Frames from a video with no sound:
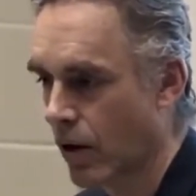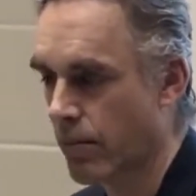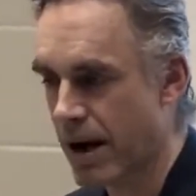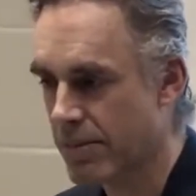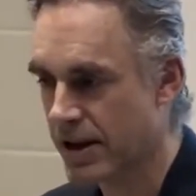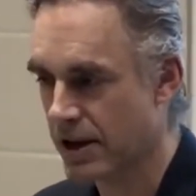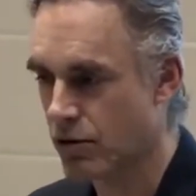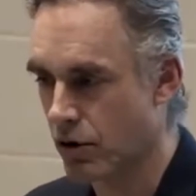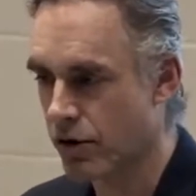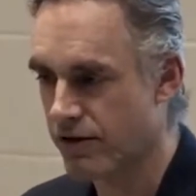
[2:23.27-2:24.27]
Or maybe that
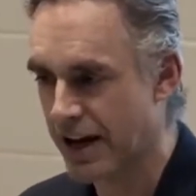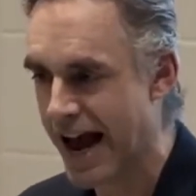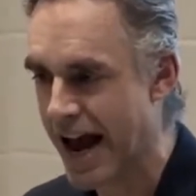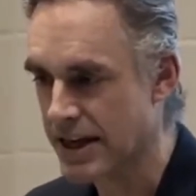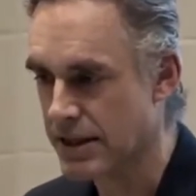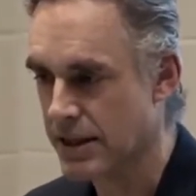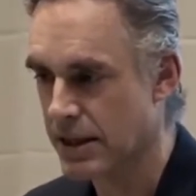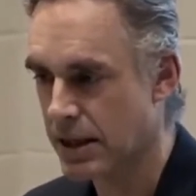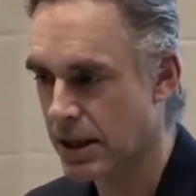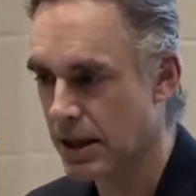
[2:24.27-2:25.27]
you don't even ask.
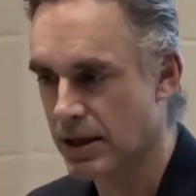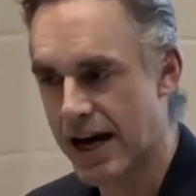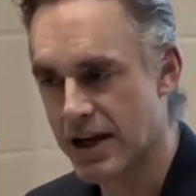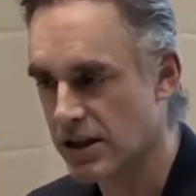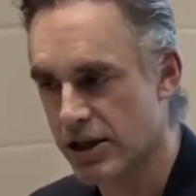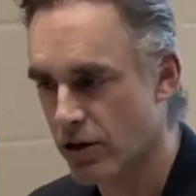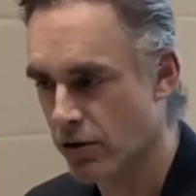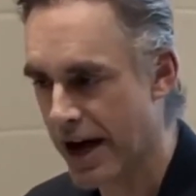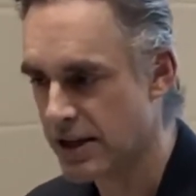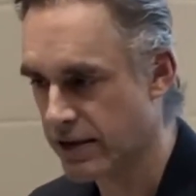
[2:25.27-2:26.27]
Because actually you
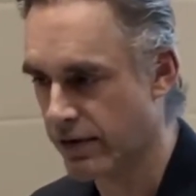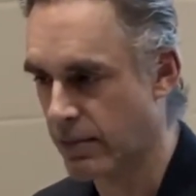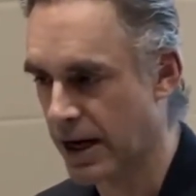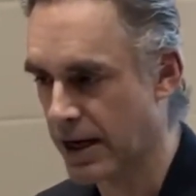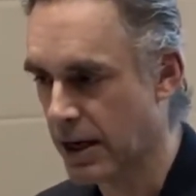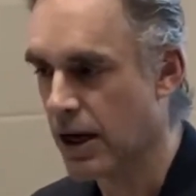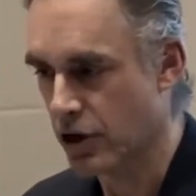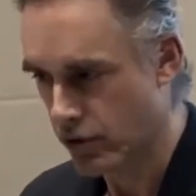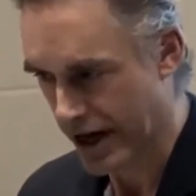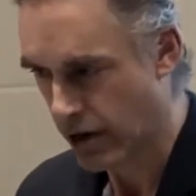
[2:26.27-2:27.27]
don't ask for money.
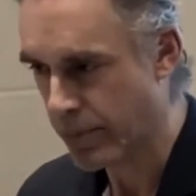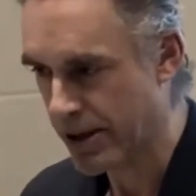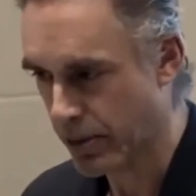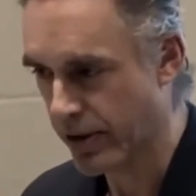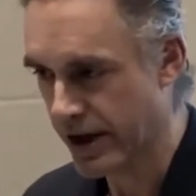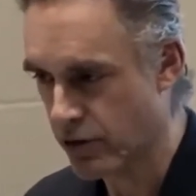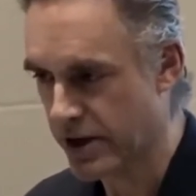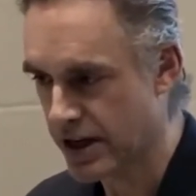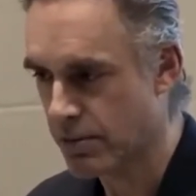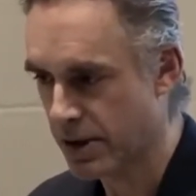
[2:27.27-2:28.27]
You tell people that you
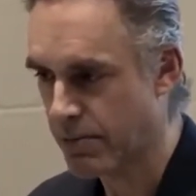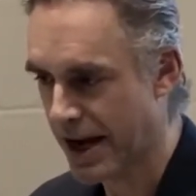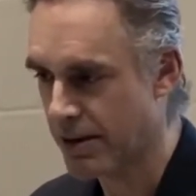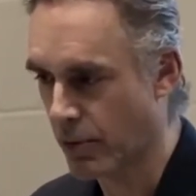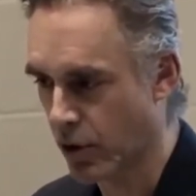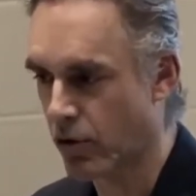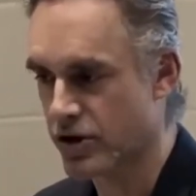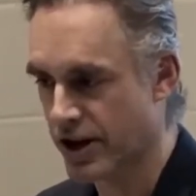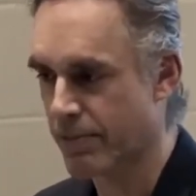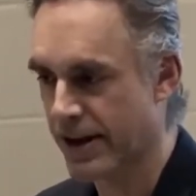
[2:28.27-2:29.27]
need to be paid more or
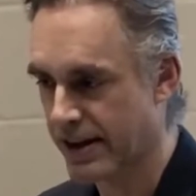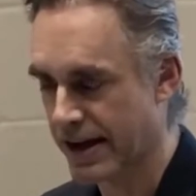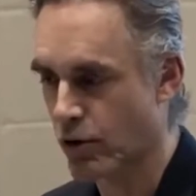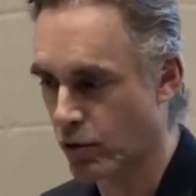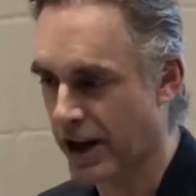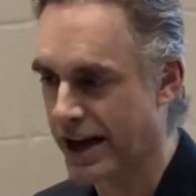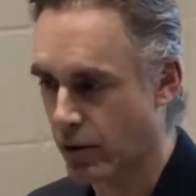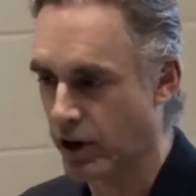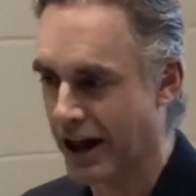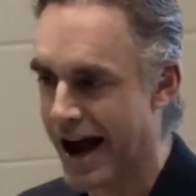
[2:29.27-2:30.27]
something they don't
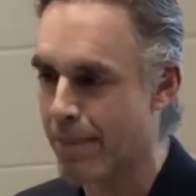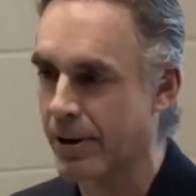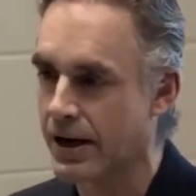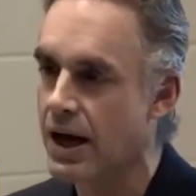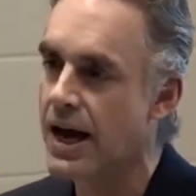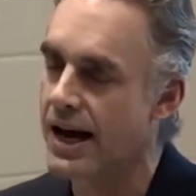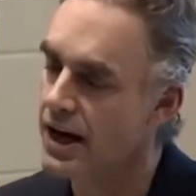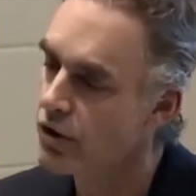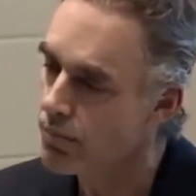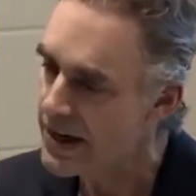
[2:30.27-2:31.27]
like will happen. And
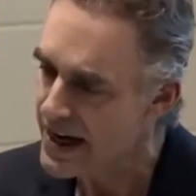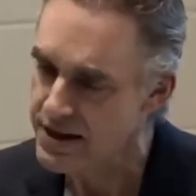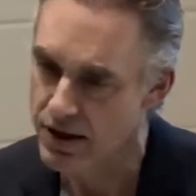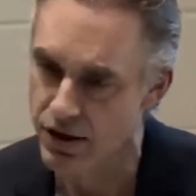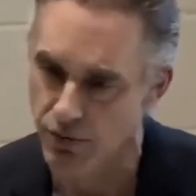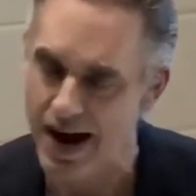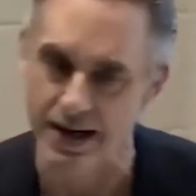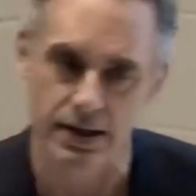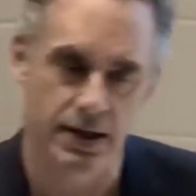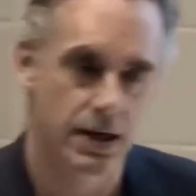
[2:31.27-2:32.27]
I don't mean as a
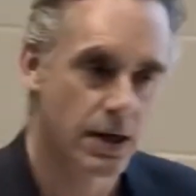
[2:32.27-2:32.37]
threat.